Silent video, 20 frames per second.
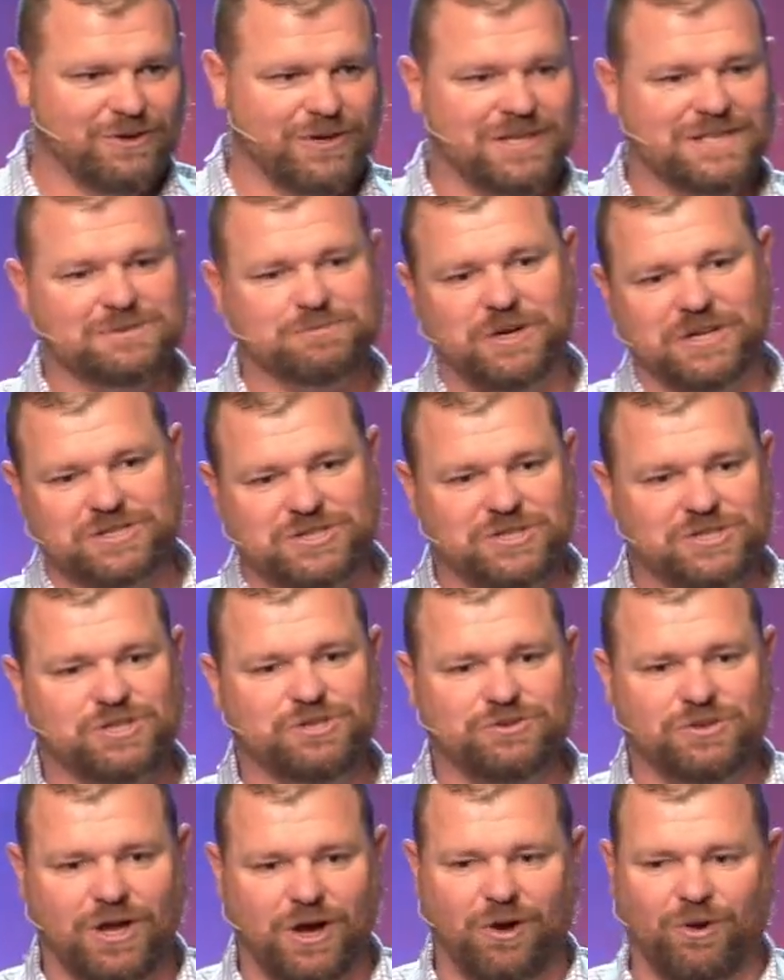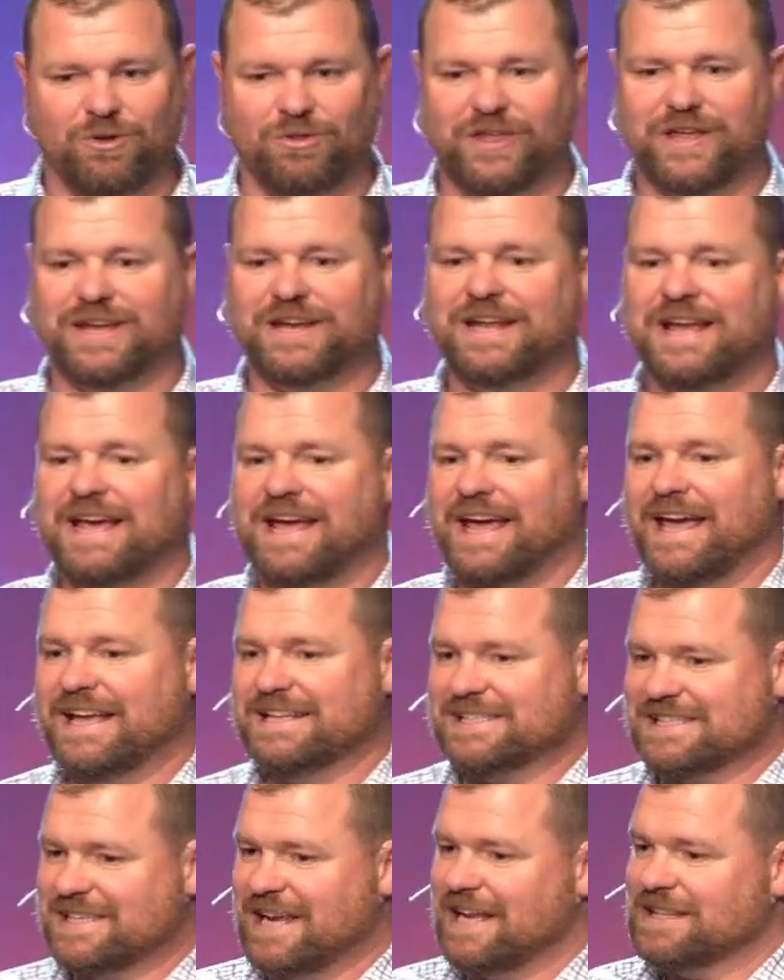and as much as you know that
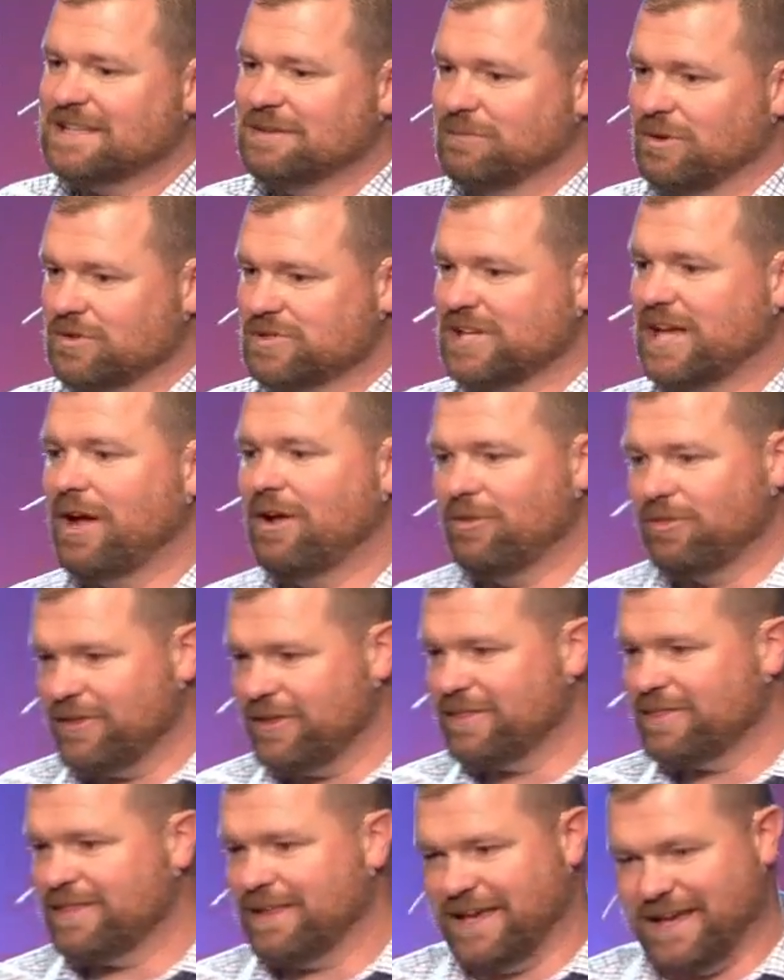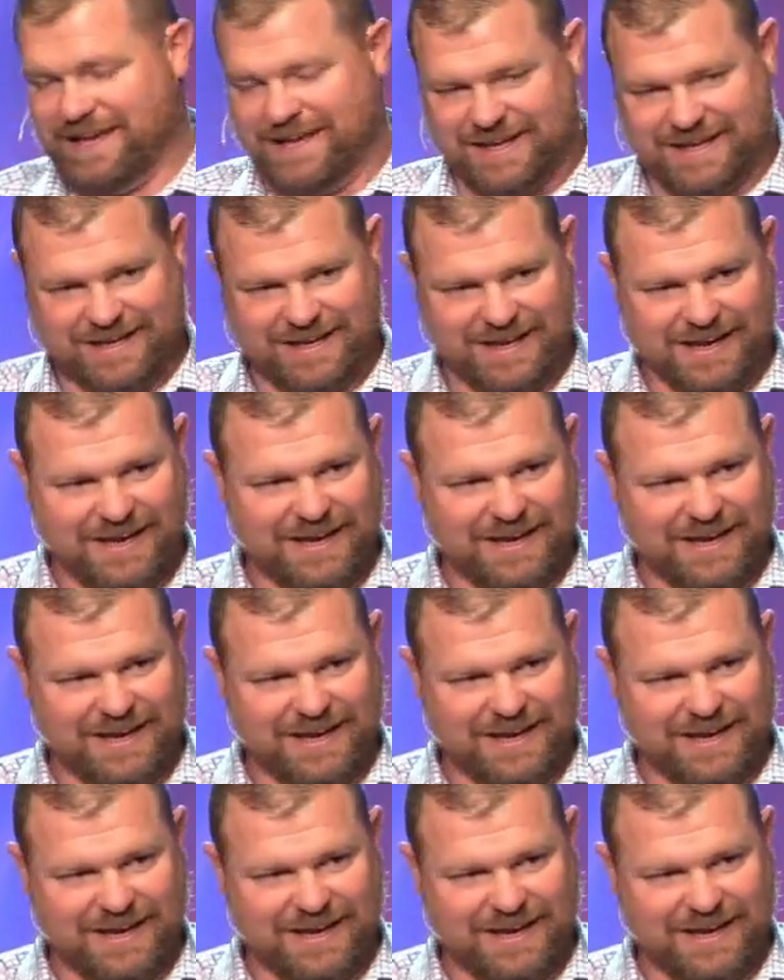it's not the most healthy thing,